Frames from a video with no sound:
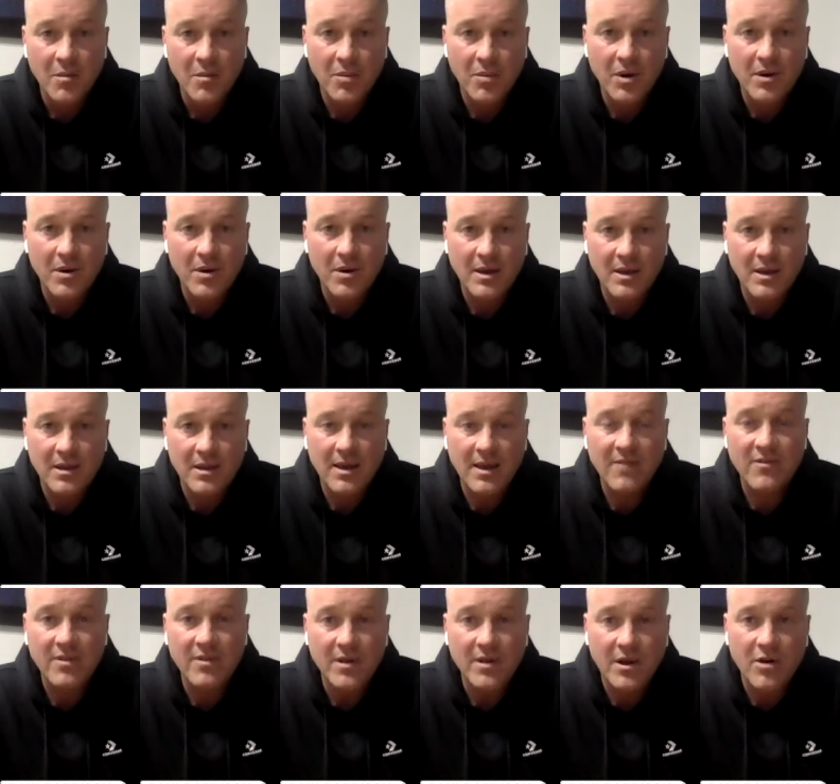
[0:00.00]
But
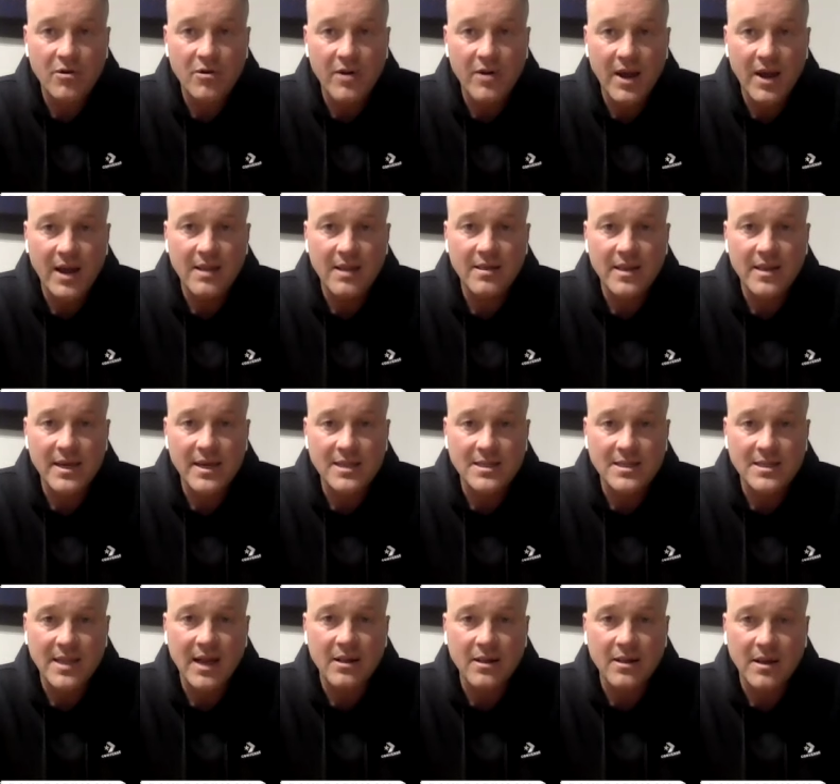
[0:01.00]
given the current hand that he's
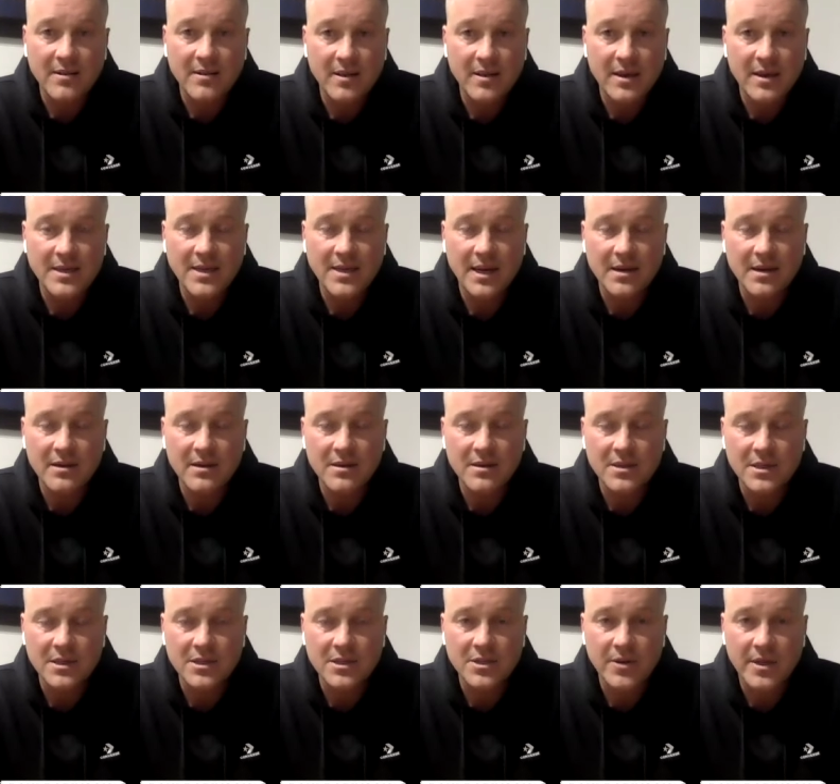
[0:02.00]
dealt, I think he's handled
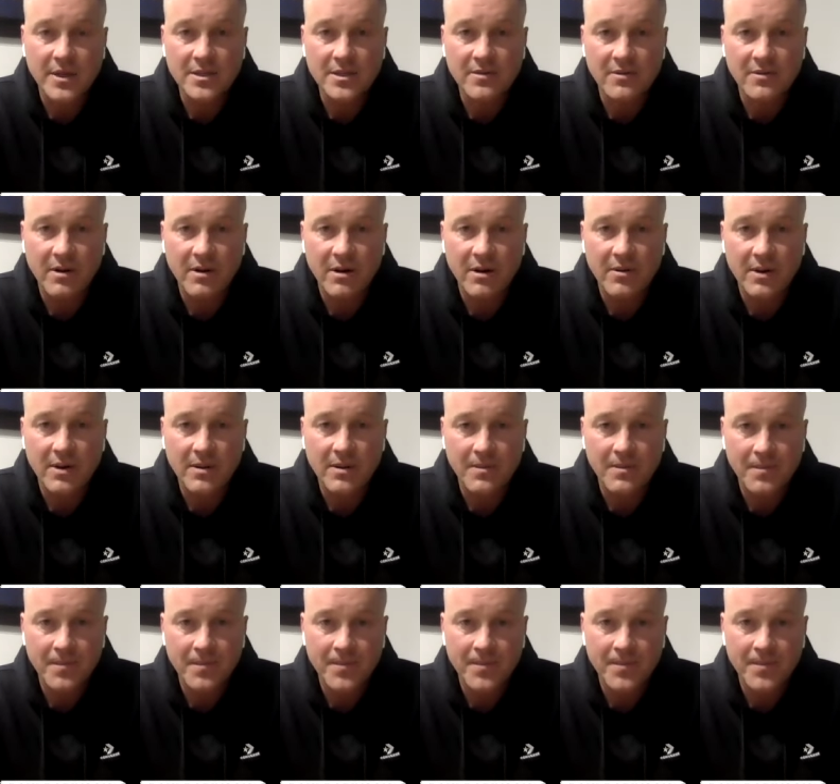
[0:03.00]
the situation very well.